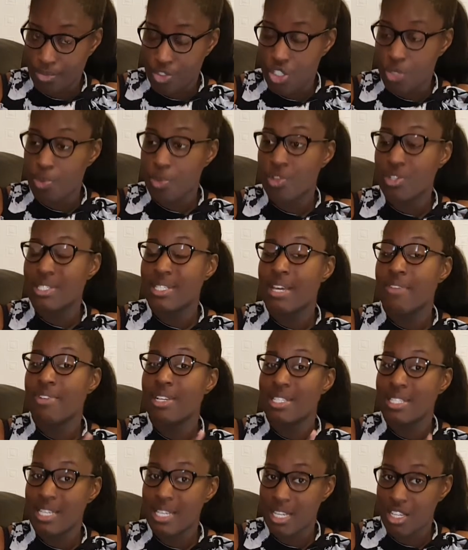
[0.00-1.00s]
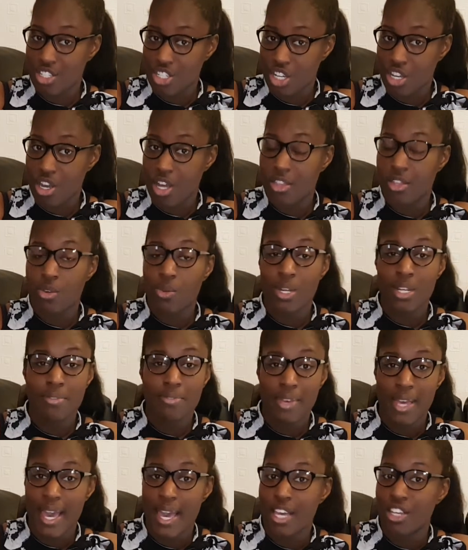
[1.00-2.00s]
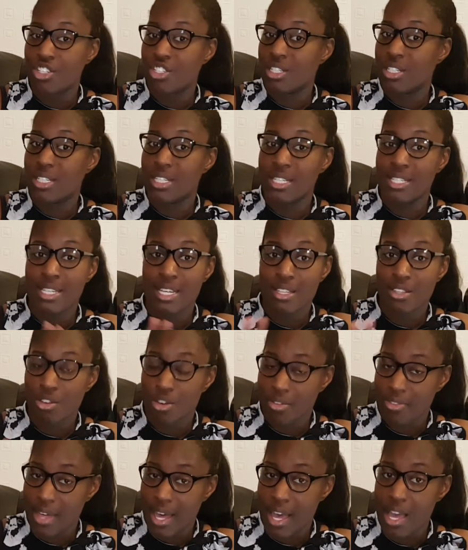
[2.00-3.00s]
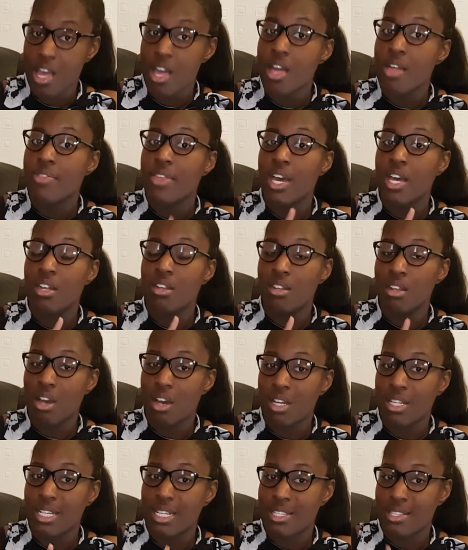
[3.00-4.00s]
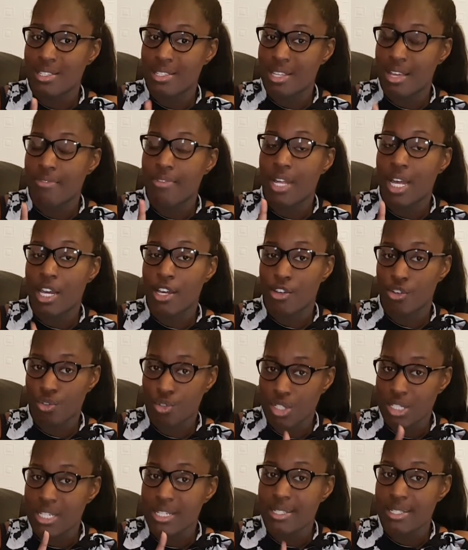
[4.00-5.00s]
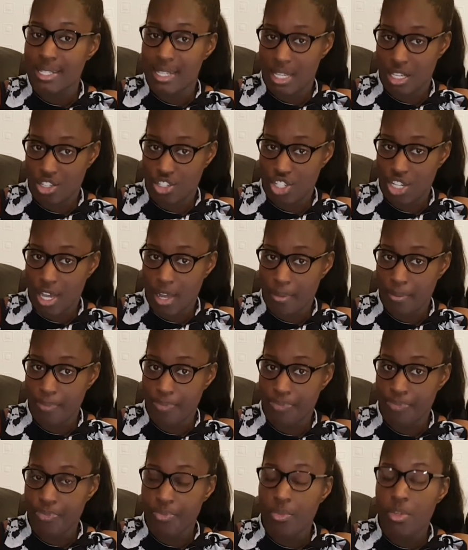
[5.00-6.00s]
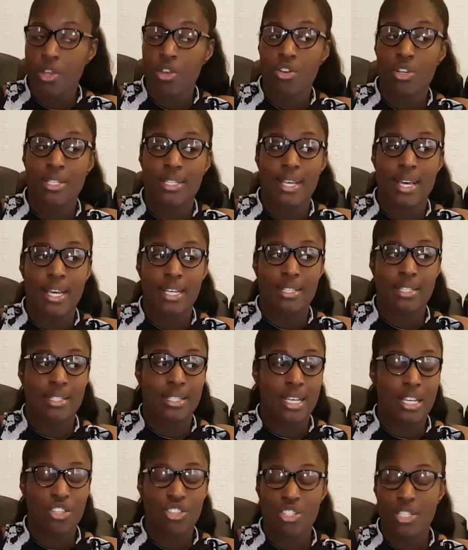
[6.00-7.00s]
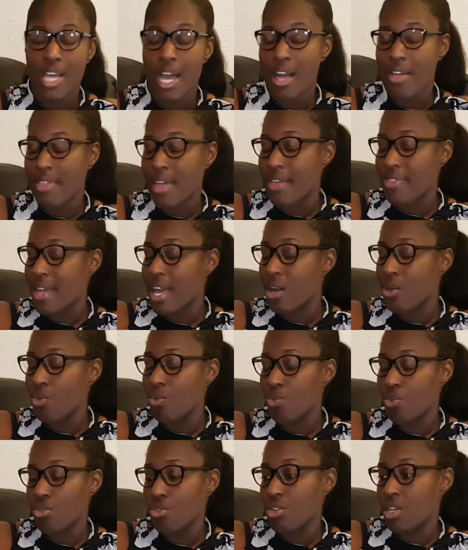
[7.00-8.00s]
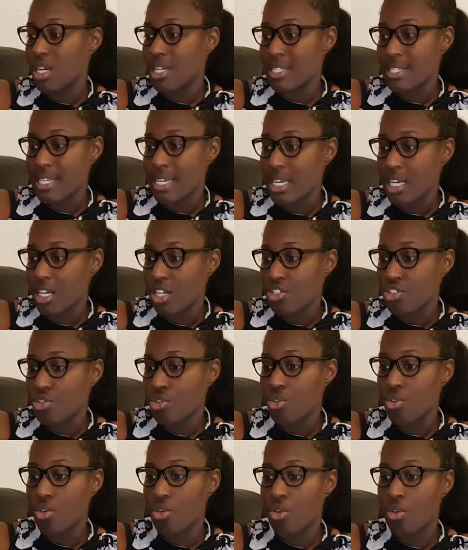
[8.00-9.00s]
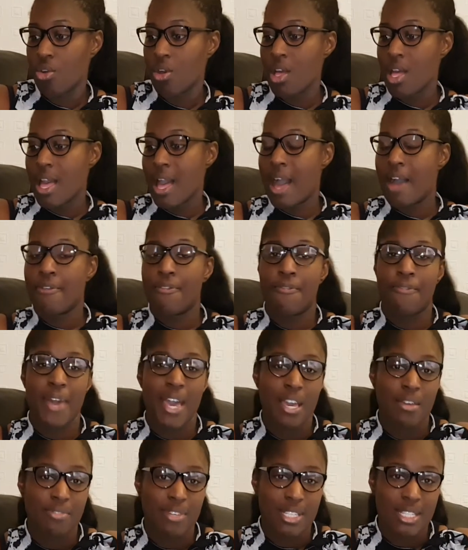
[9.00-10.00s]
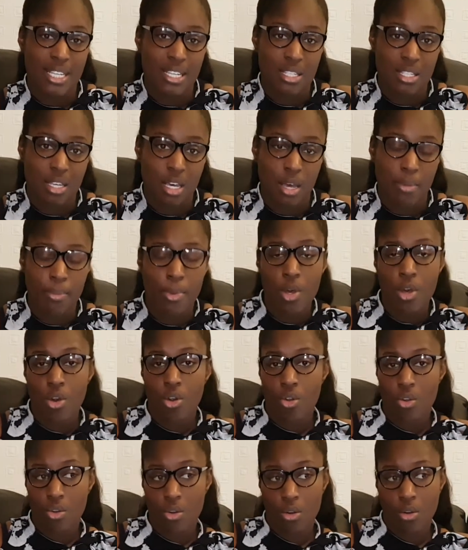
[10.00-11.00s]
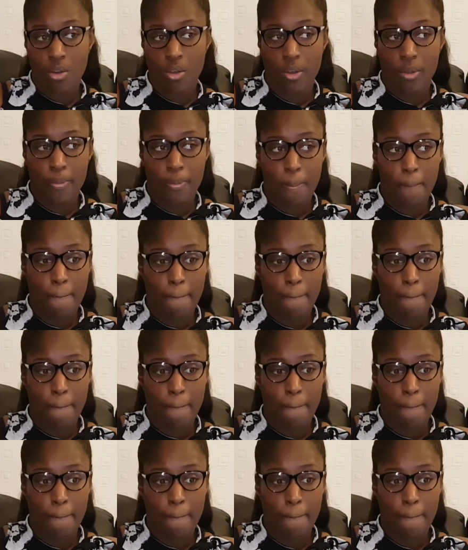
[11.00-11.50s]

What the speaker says: Just because they're a teacher and got the qualification and this, that, the other, they're not necessarily a good teacher. Because there's teachers out there that will not teach, or have favoritism, or,